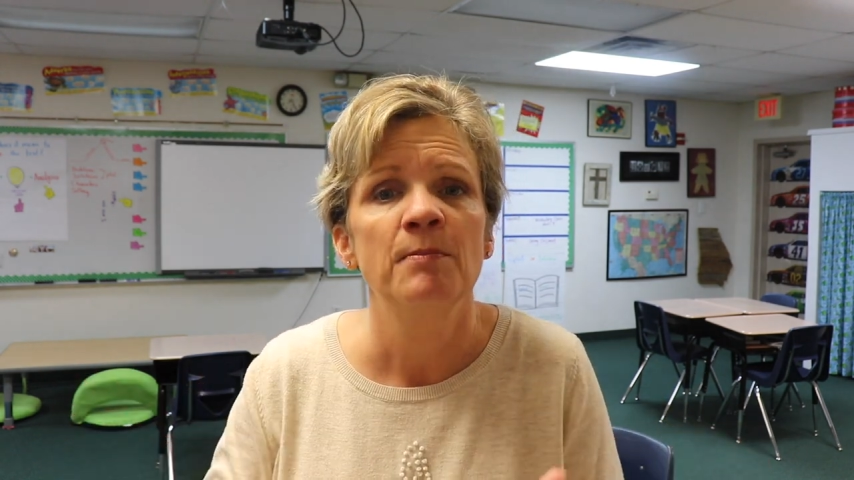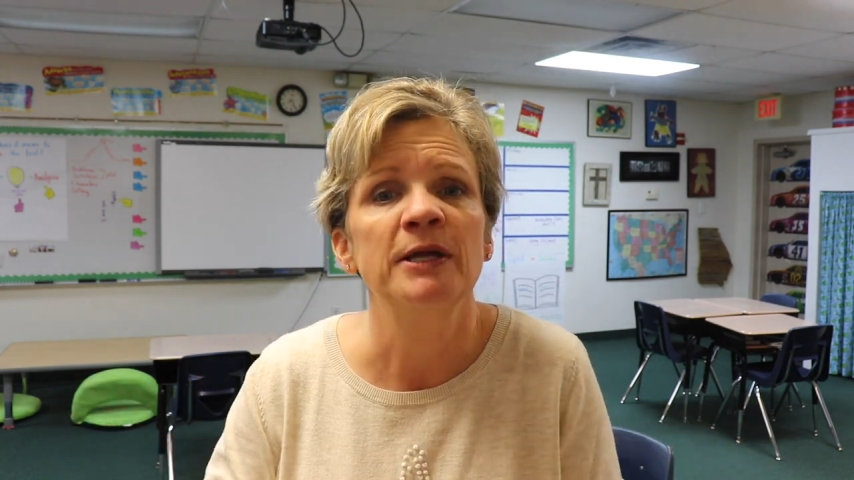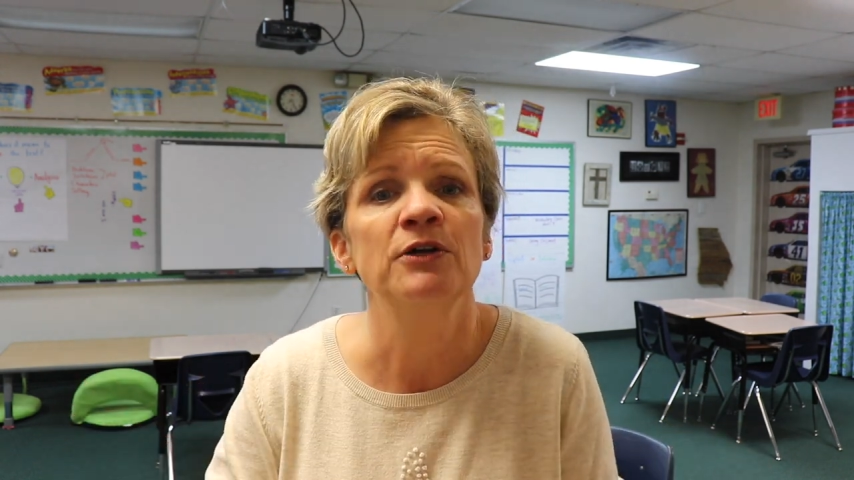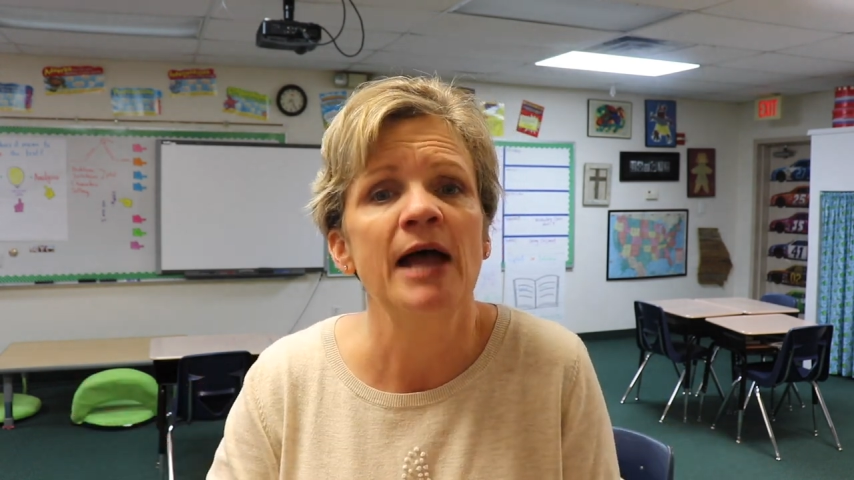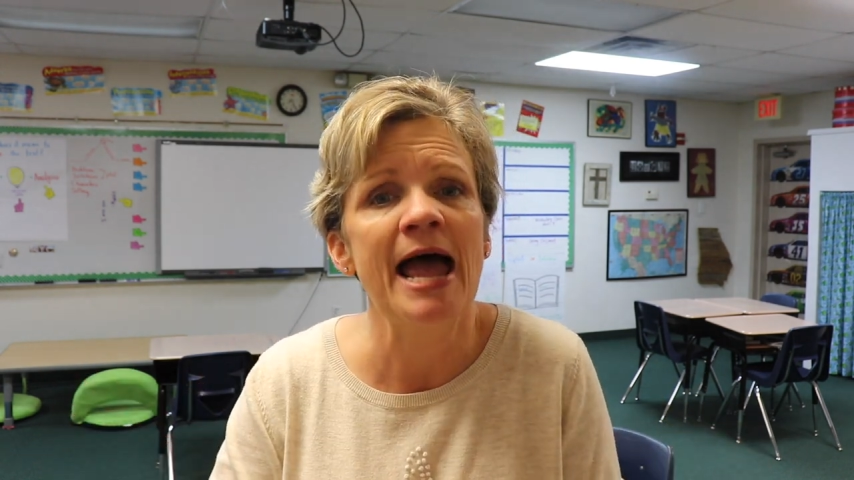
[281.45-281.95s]

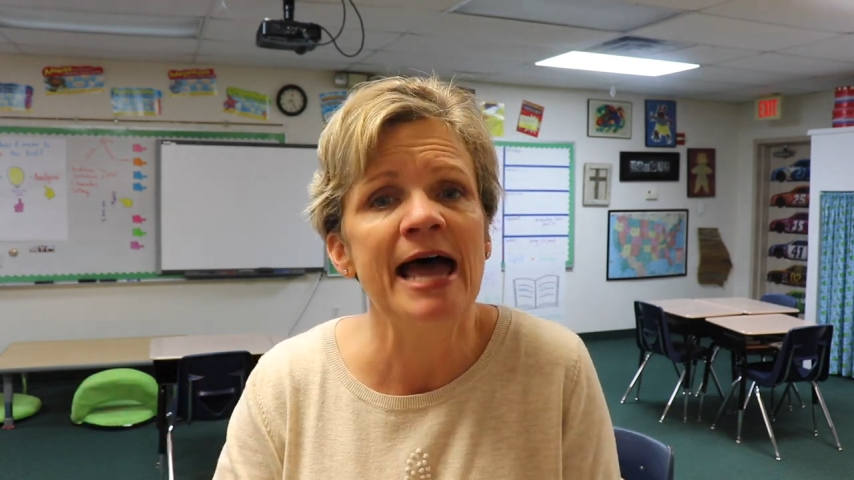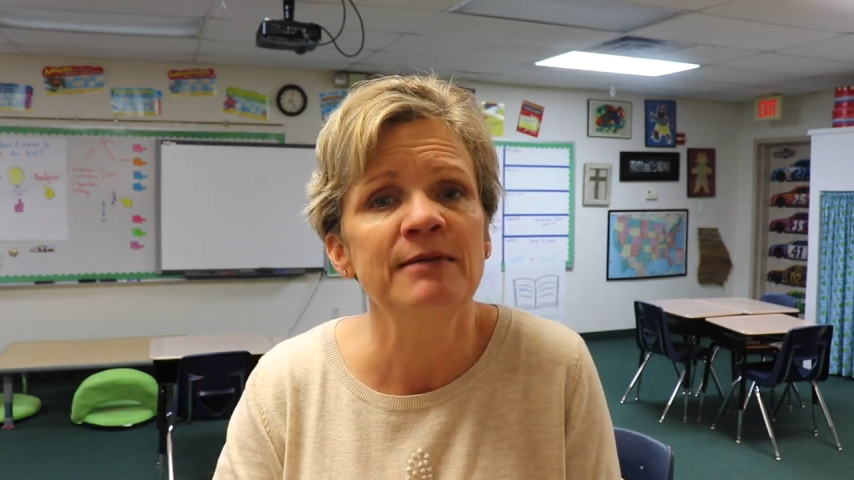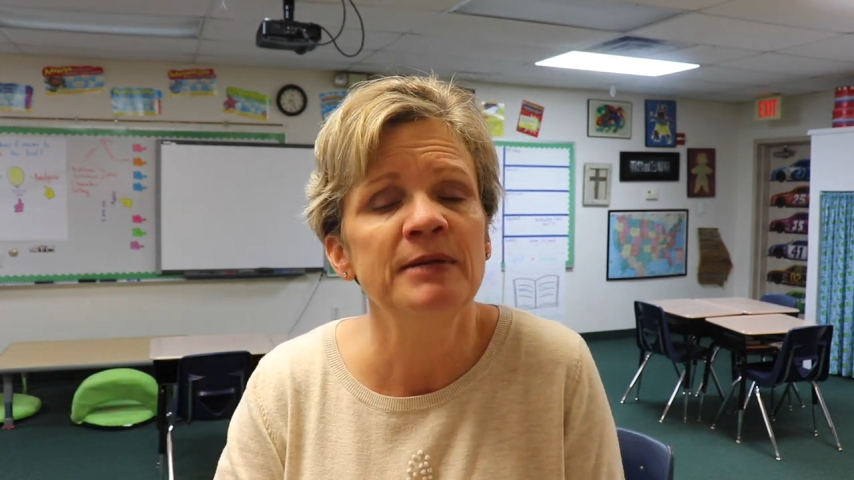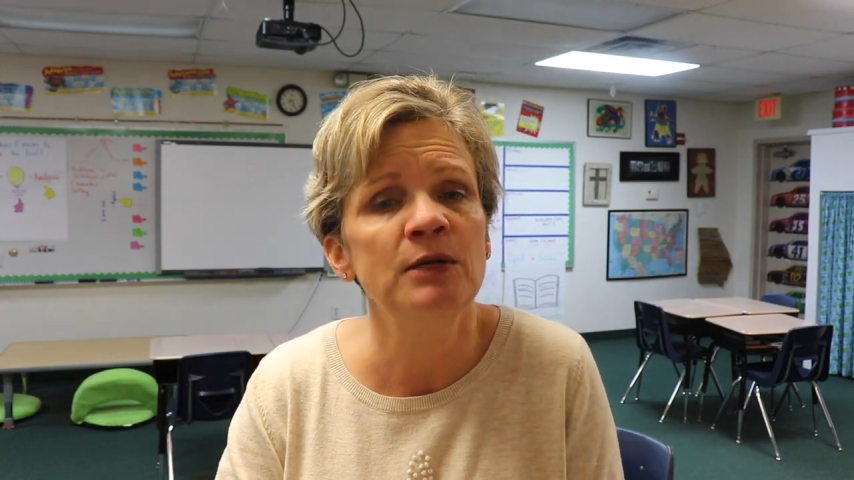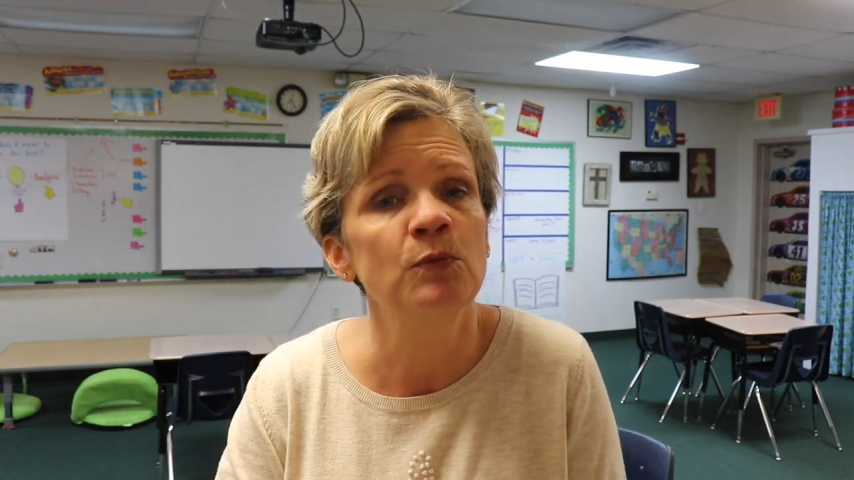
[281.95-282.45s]
But your
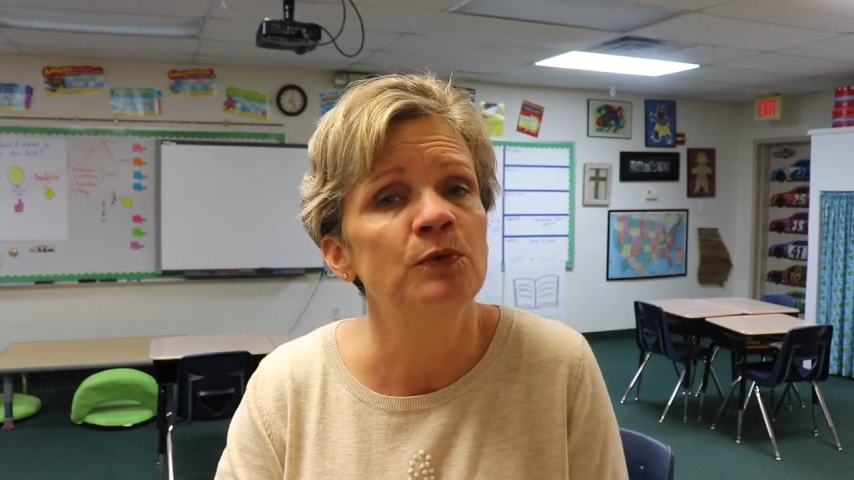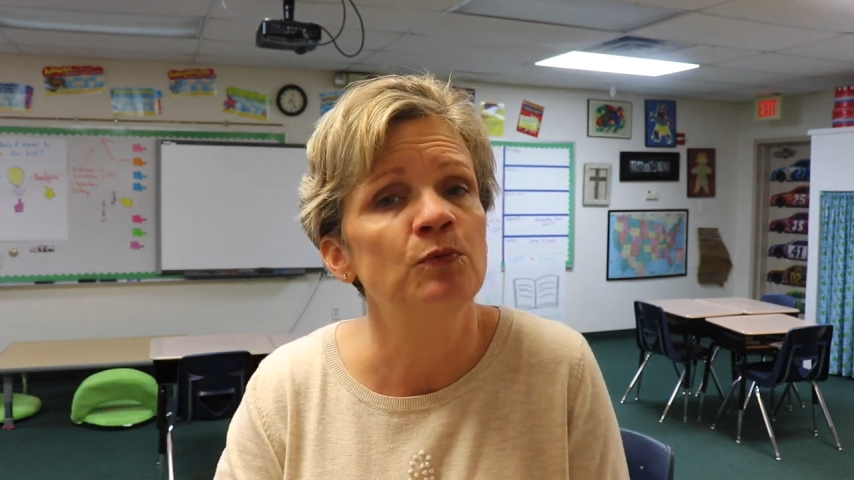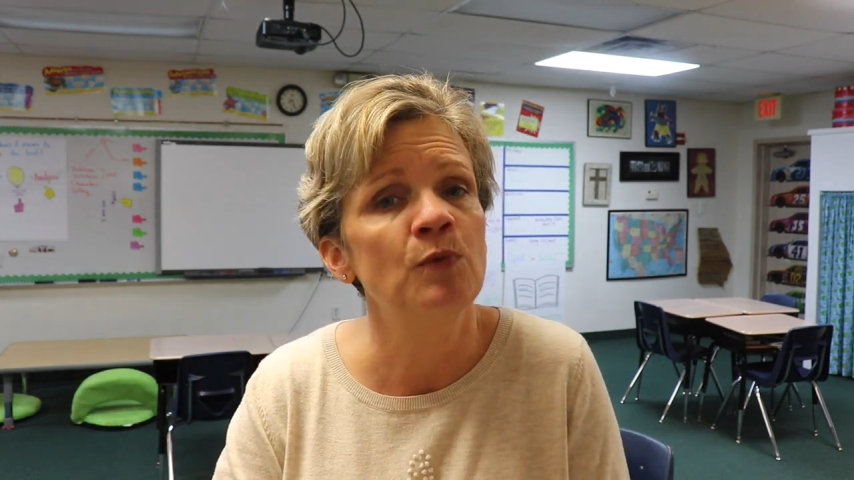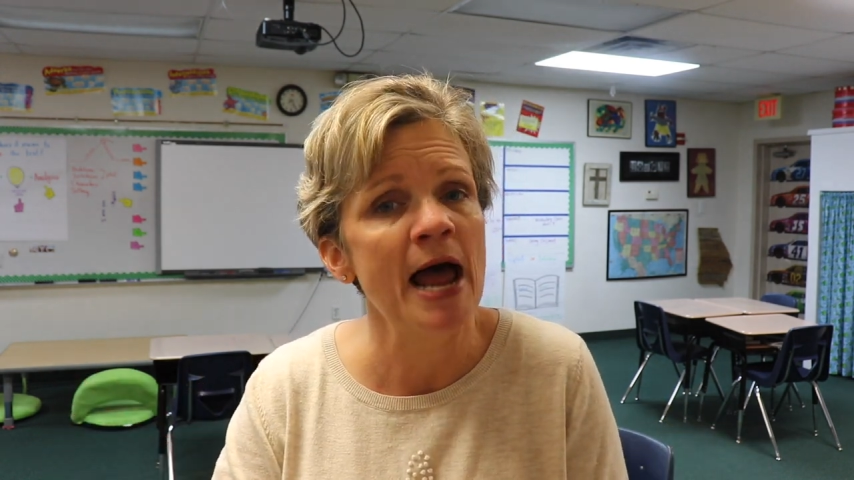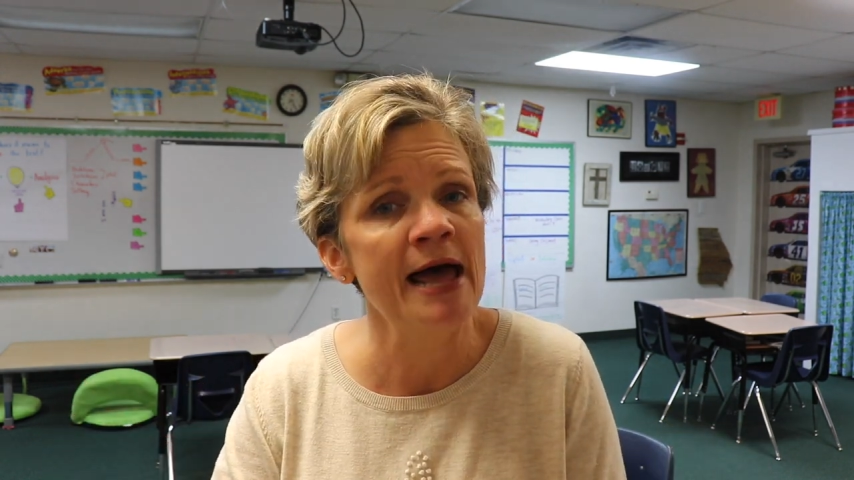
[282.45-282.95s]
admin
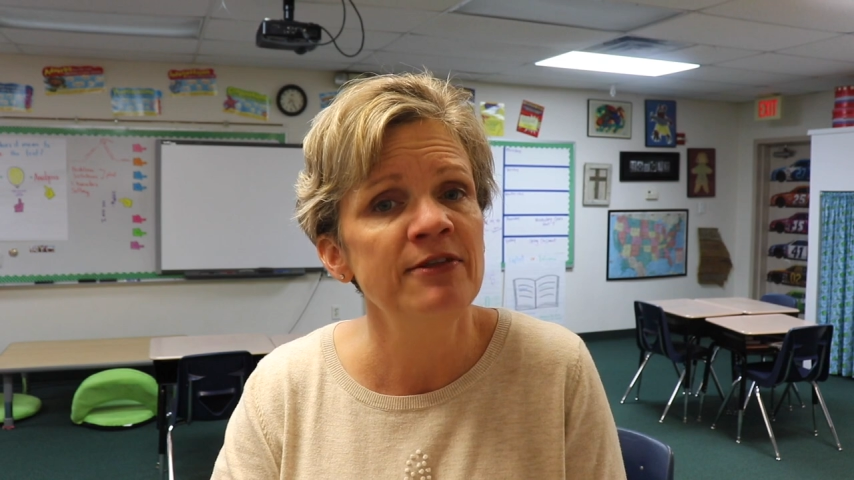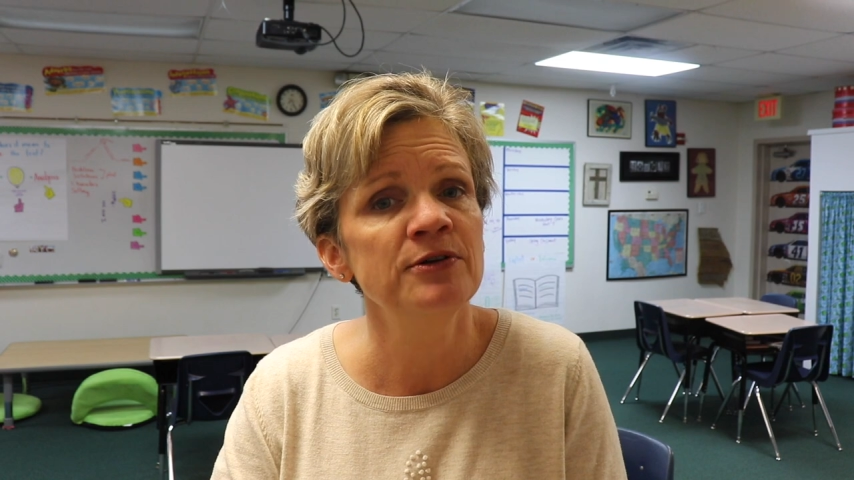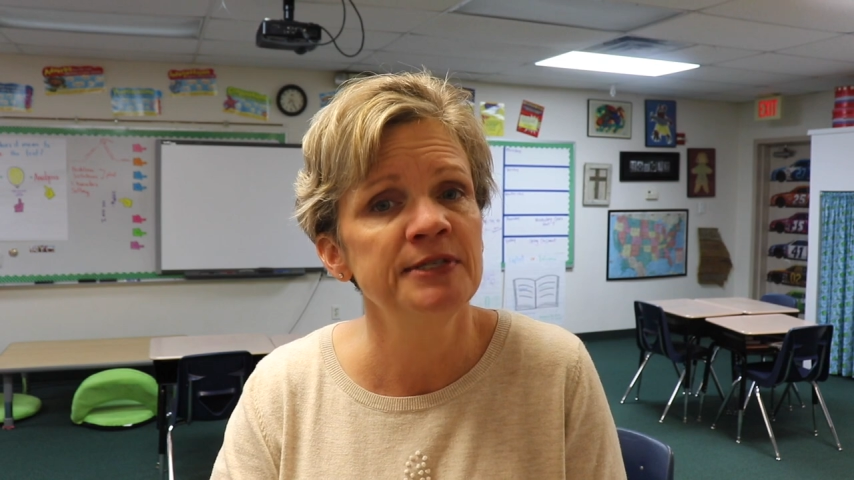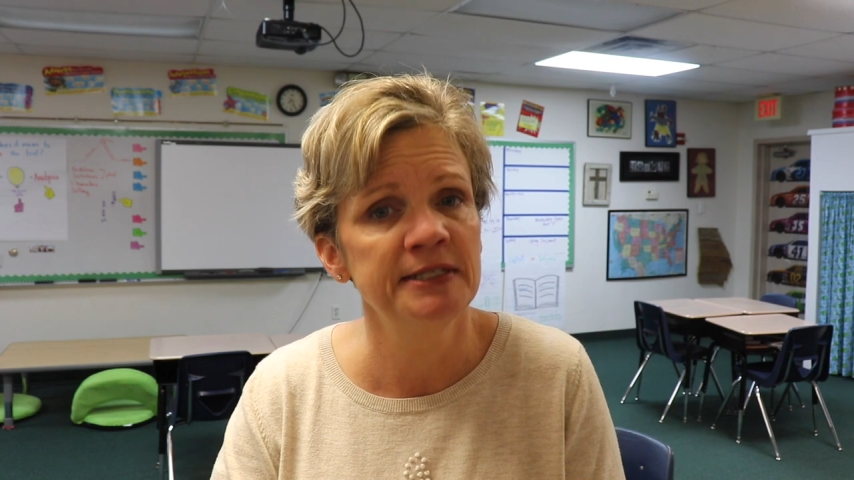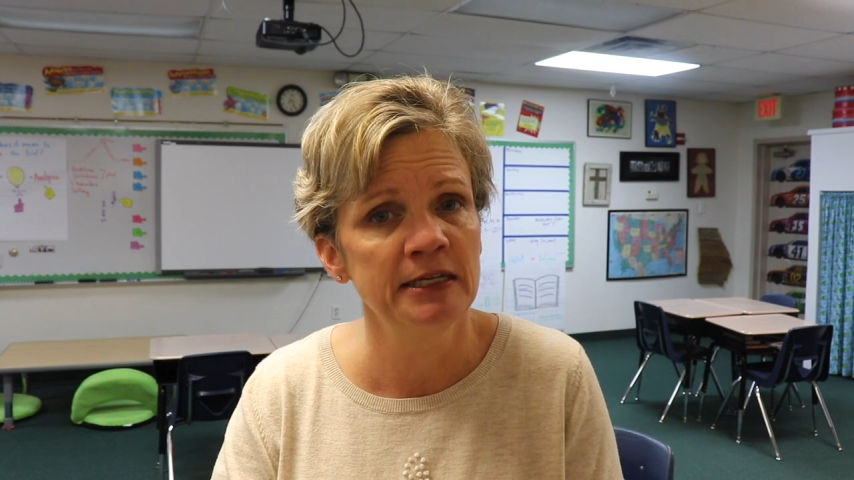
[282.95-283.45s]
would
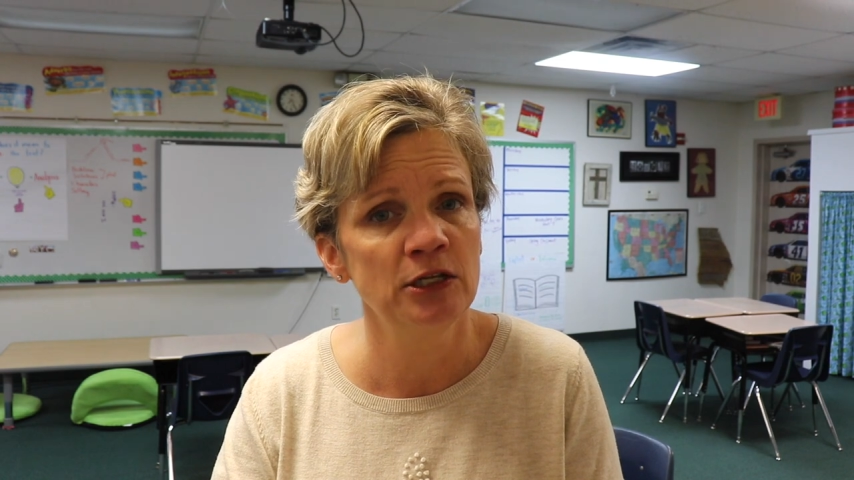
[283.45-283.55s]
rather see